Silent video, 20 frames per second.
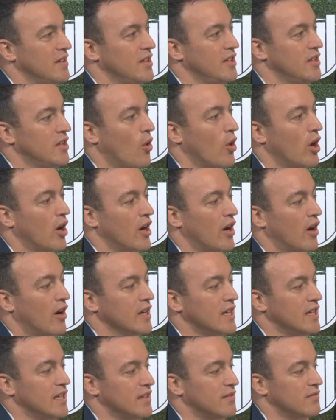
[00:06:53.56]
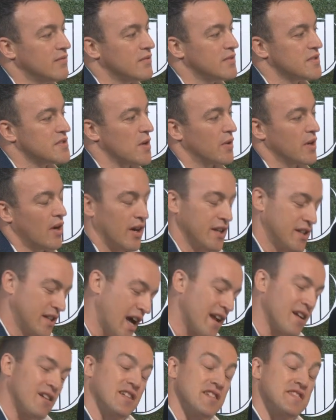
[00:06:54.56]
you know, I, I so I, I,
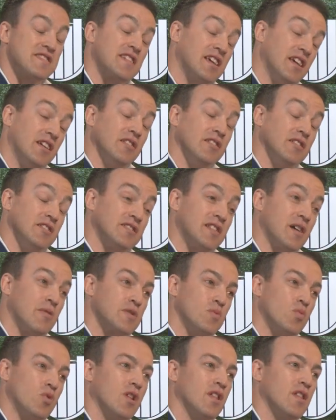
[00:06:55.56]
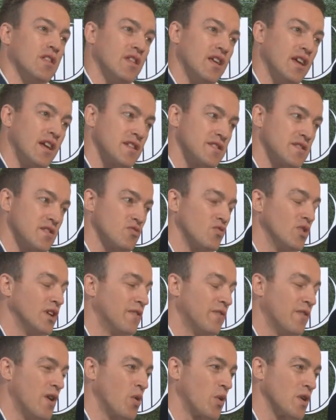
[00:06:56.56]
gathered the skills. That was one of the things. I was
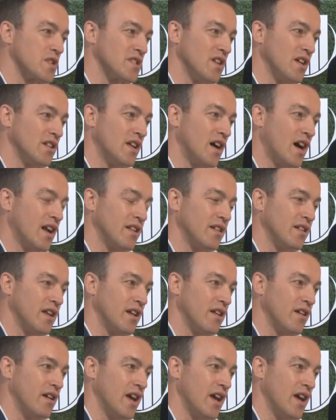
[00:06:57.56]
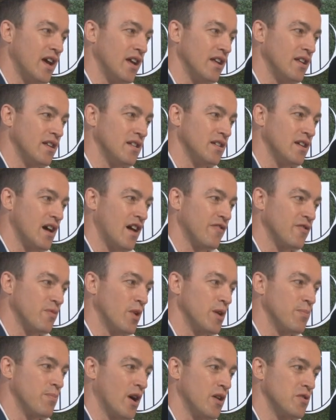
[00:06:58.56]
really focused on that. And then uh,
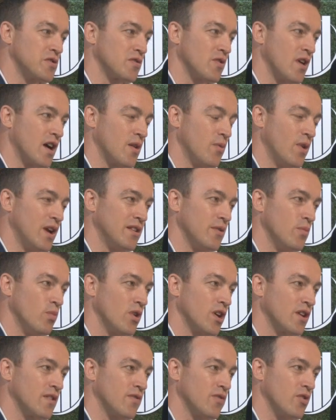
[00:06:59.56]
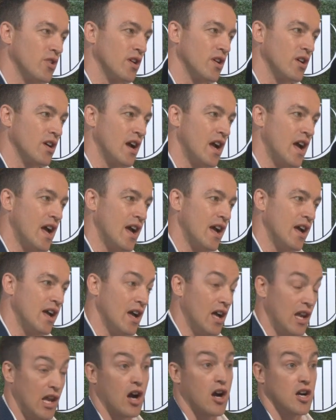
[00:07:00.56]
after my postgrad, I went and worked for
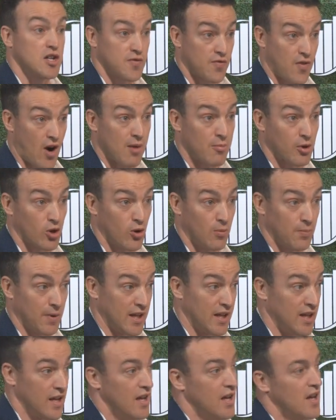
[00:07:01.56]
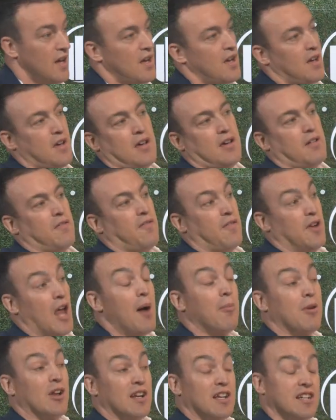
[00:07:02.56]
uh, a large pharma company.
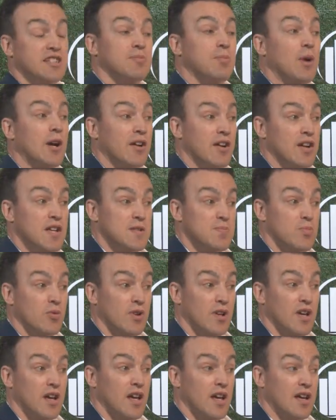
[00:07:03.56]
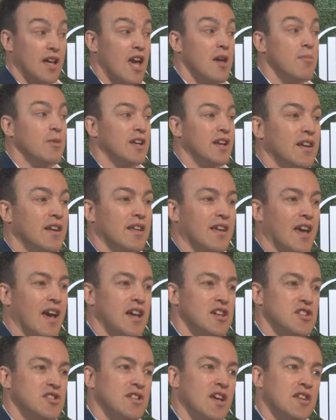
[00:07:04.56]
Phenomenal experience, but it, it, gave
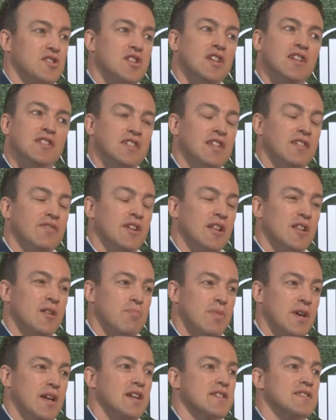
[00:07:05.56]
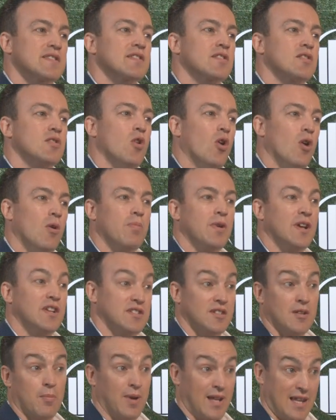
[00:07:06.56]
indication that, geez, even in the biggest
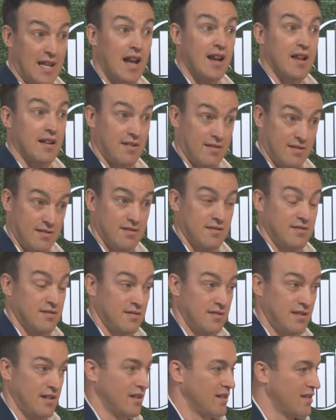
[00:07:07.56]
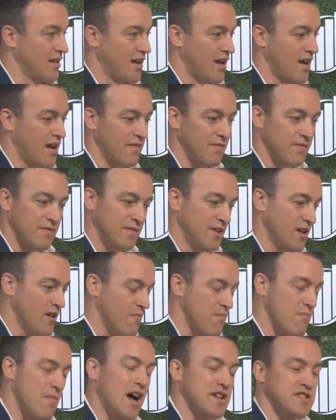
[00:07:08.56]
companies on the planet, like that have you
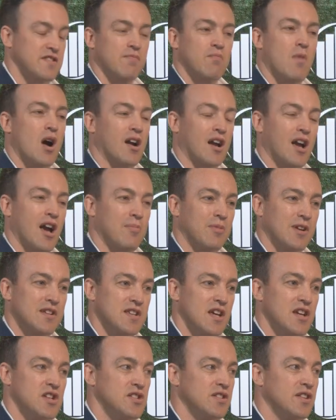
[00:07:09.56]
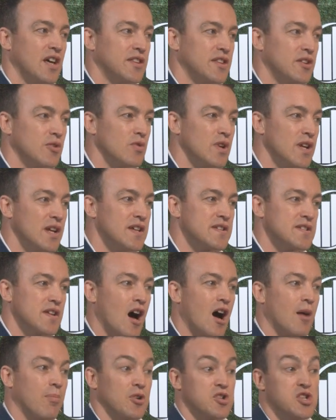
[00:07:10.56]
know massive market capitalization that there is
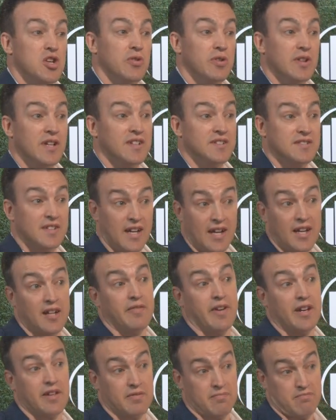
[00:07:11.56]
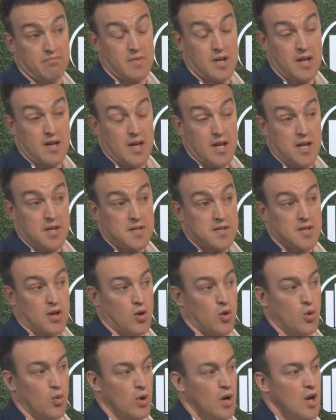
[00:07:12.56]
opportunities to innovate.
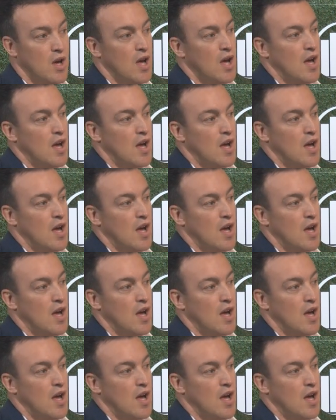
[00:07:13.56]
So,